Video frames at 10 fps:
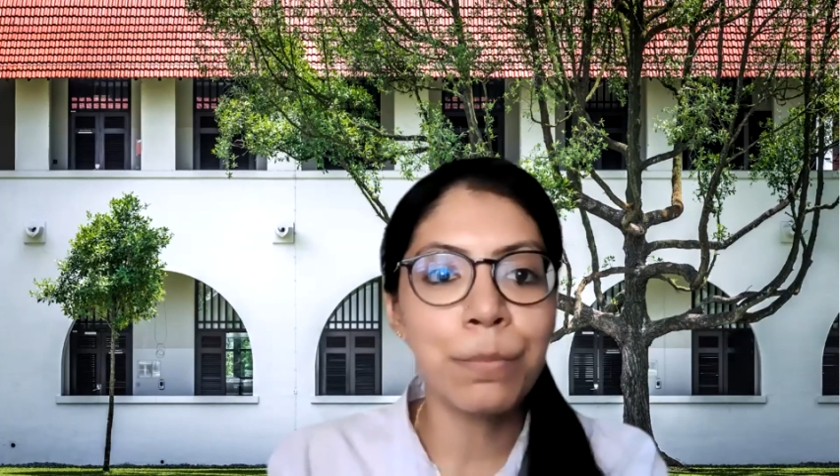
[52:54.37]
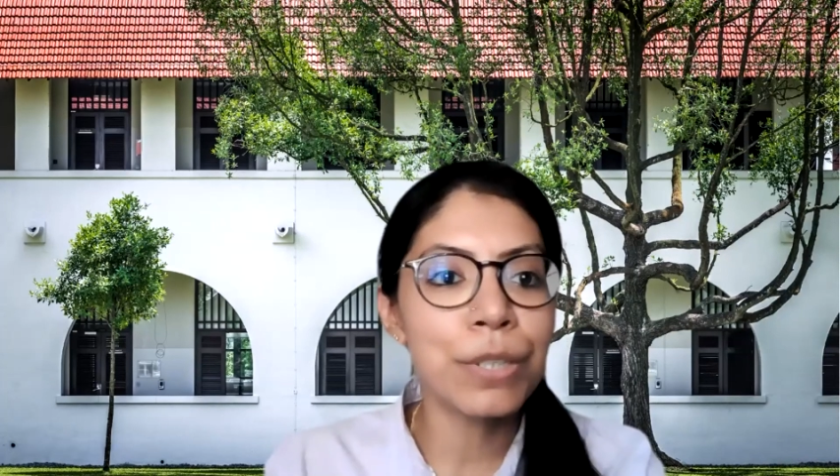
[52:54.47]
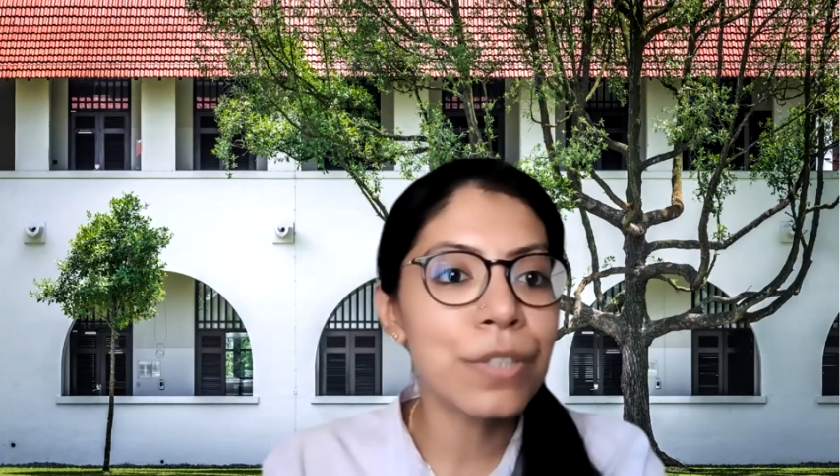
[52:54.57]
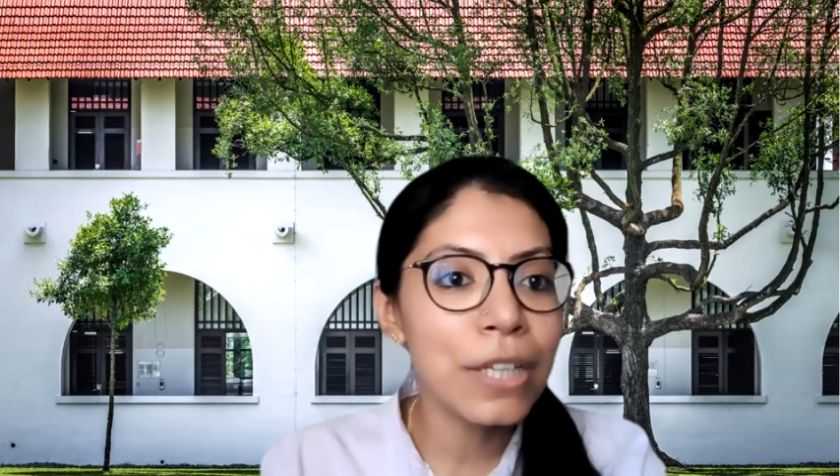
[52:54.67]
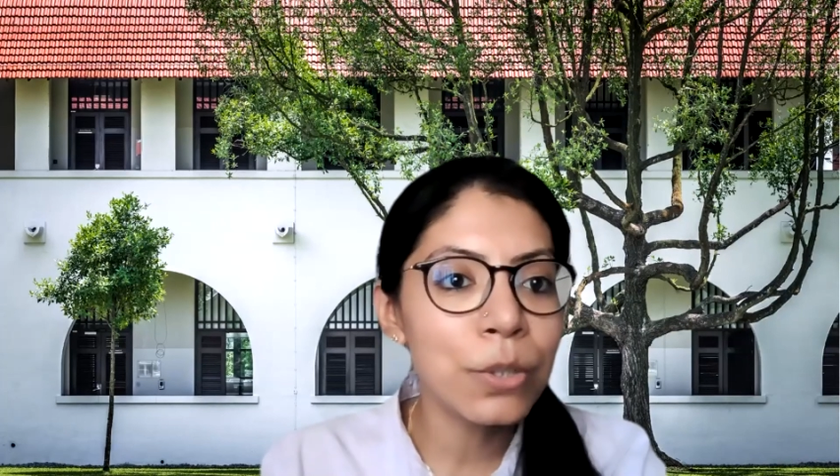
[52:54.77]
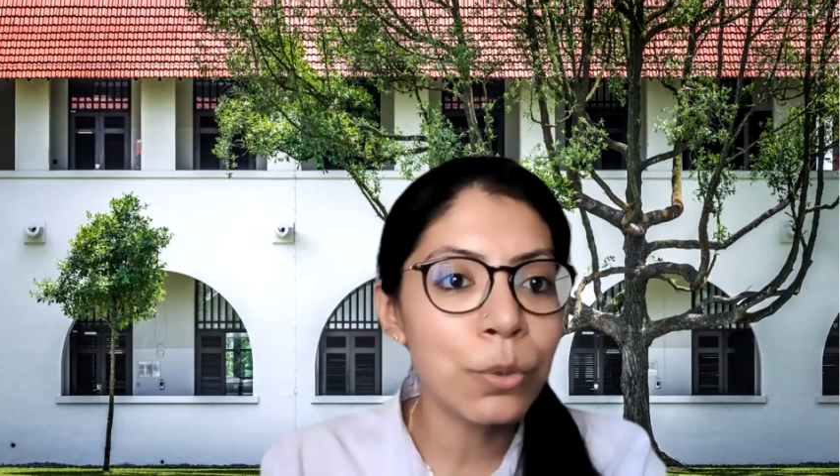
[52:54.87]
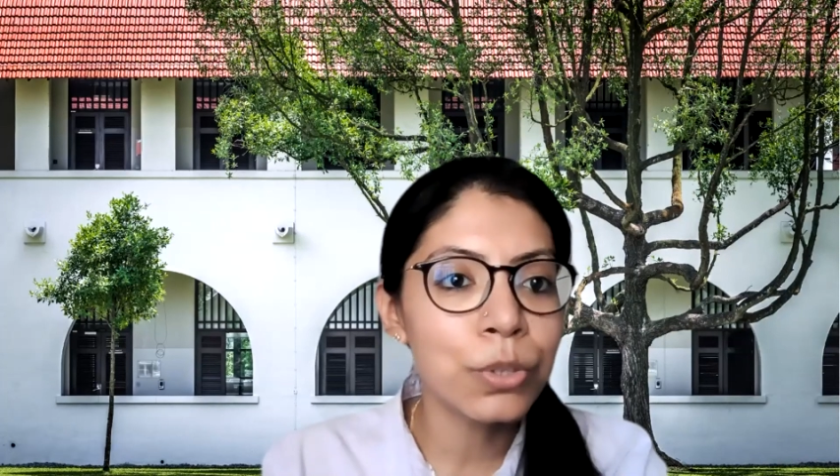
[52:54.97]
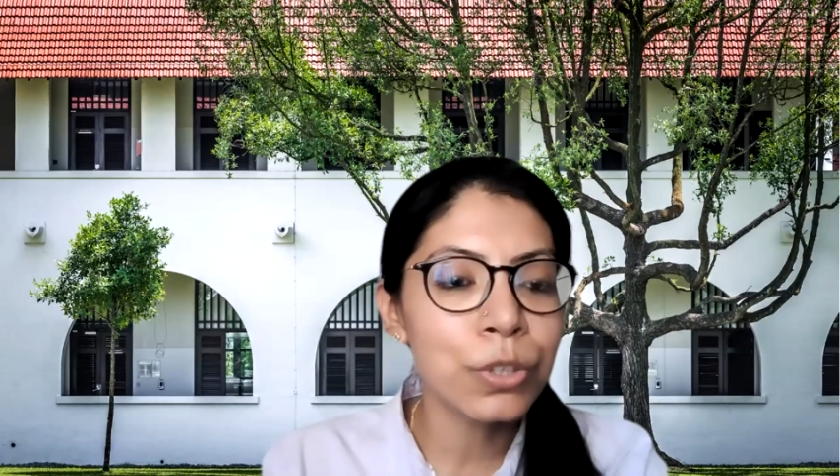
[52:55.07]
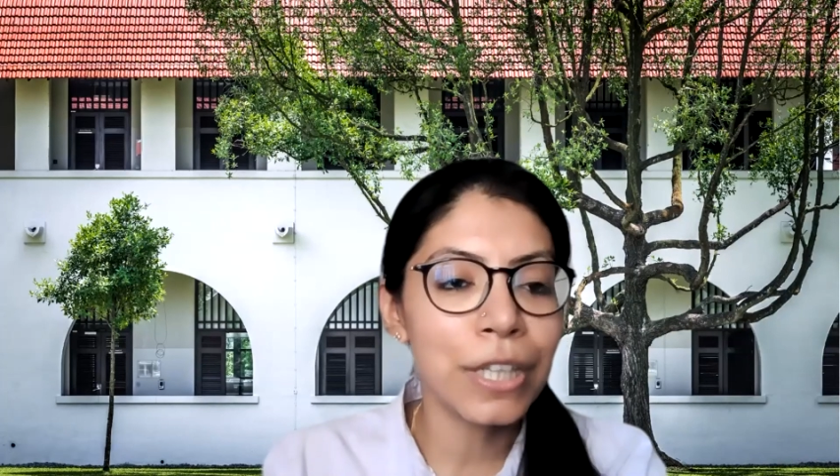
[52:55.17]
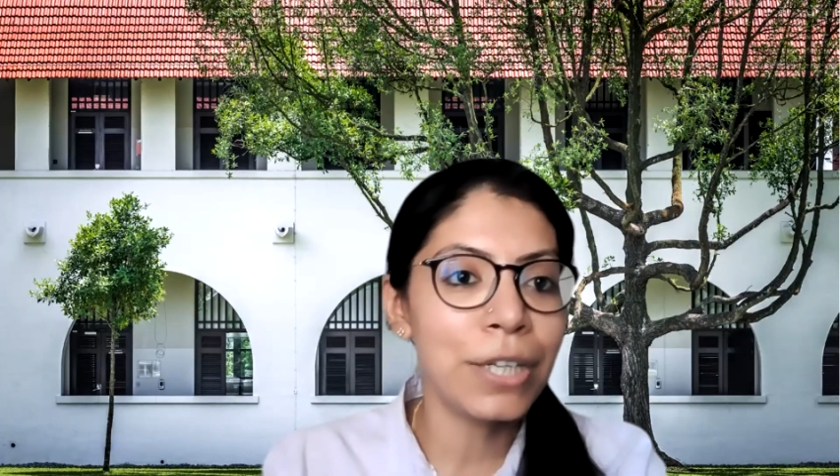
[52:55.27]

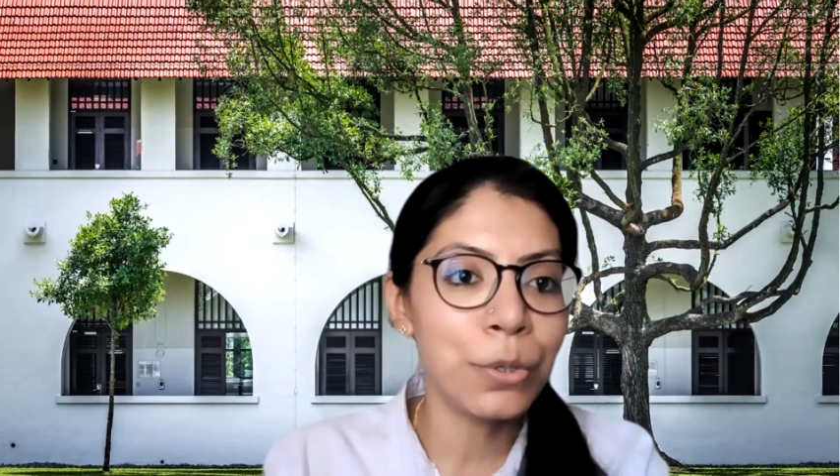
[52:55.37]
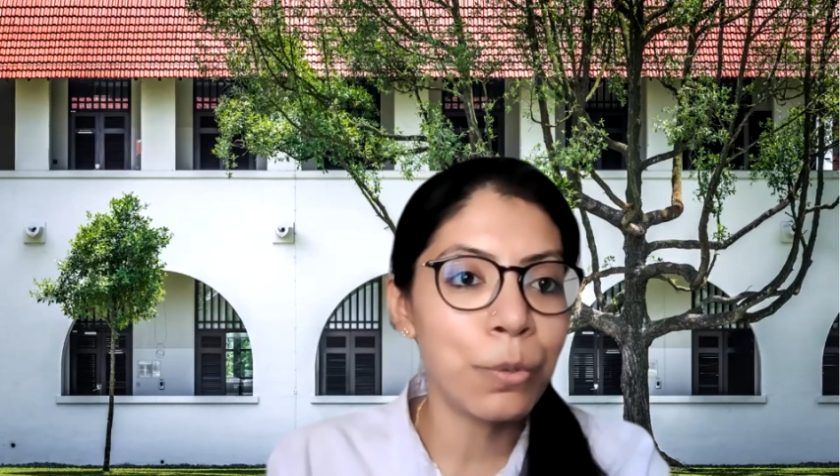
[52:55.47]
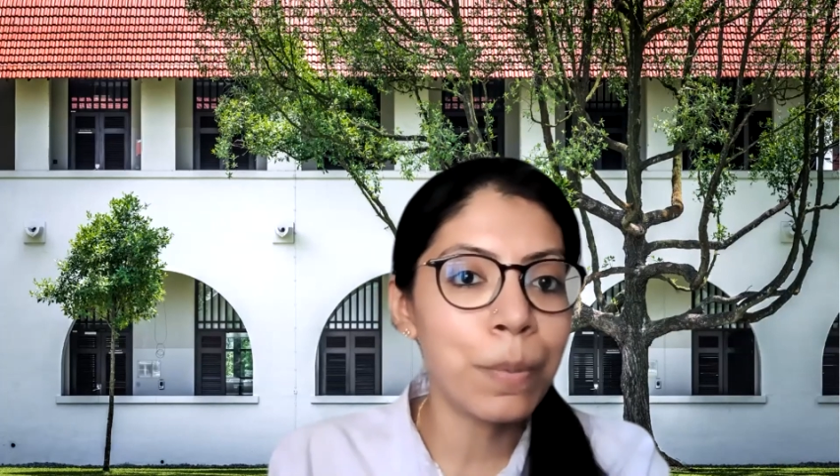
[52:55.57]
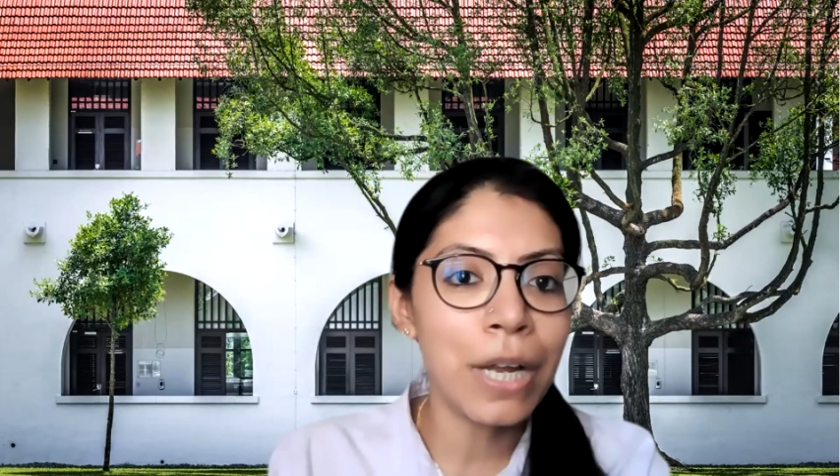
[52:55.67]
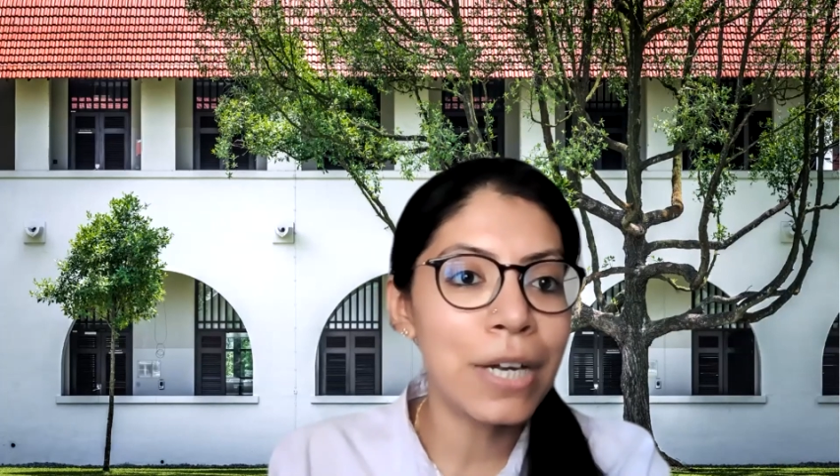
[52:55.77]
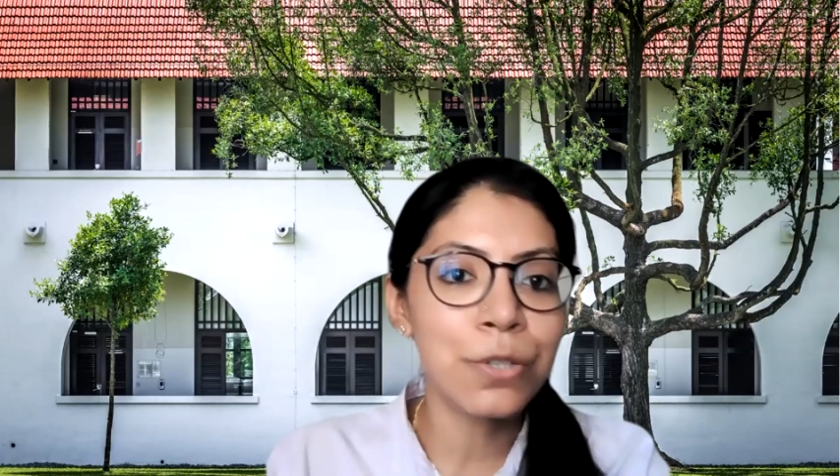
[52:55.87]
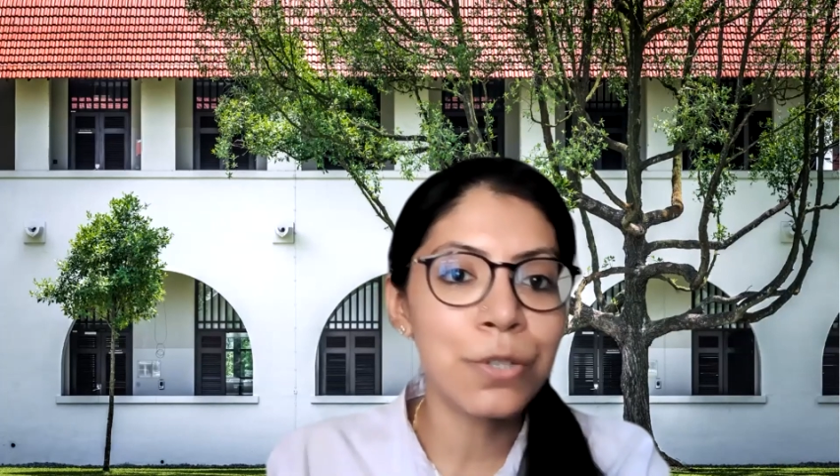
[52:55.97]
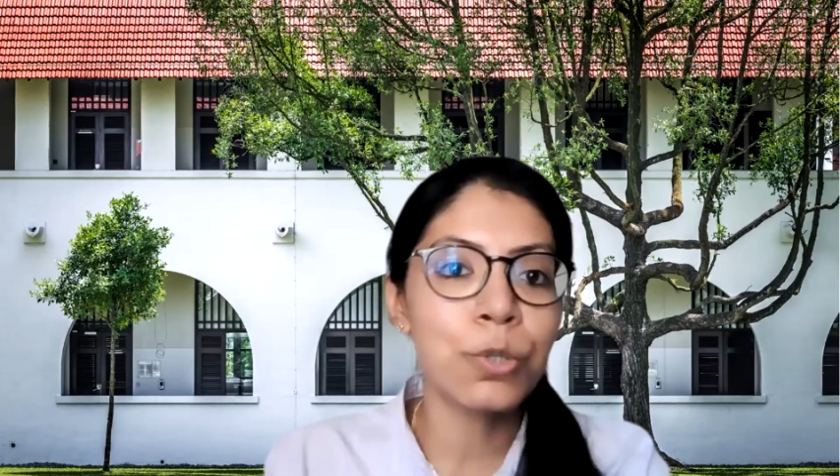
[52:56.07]
mosquitoes, their indoor plants.